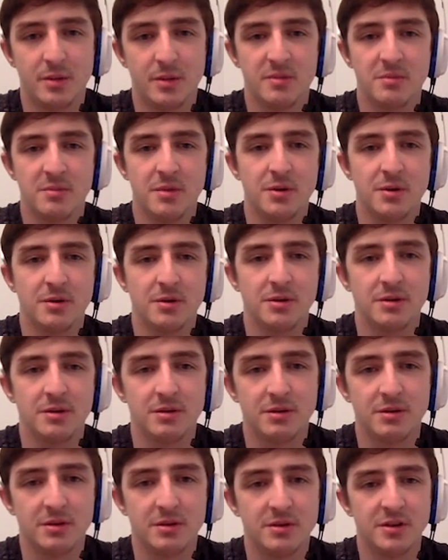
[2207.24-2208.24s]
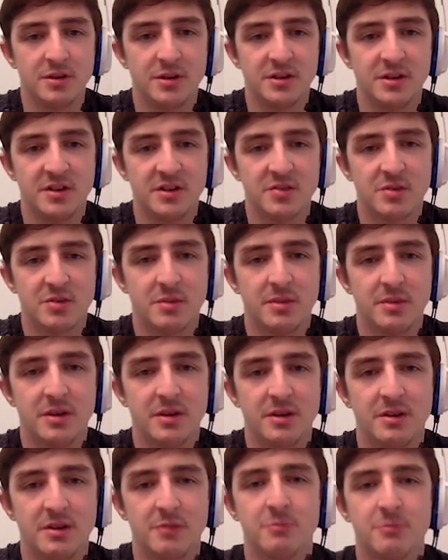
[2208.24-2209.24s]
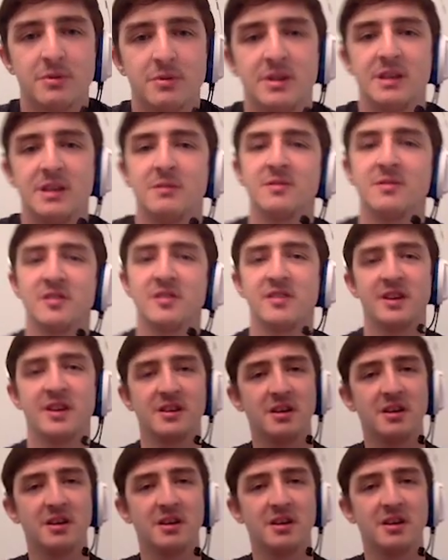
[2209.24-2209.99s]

Muck. Only the Swampert that really wants to take